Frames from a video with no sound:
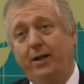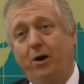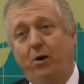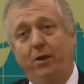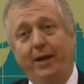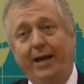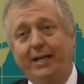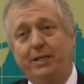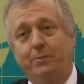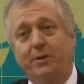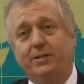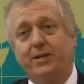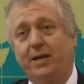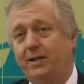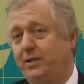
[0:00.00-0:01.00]
the other
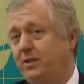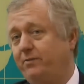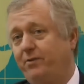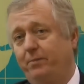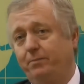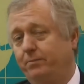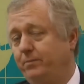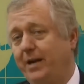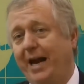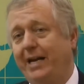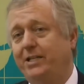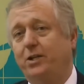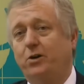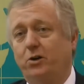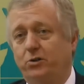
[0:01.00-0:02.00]
80% is from
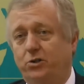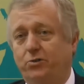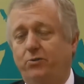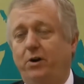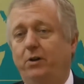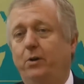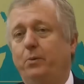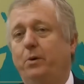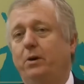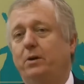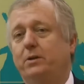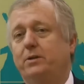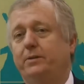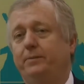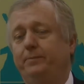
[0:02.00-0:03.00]
80 countries around the
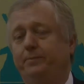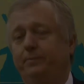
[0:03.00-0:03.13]
world.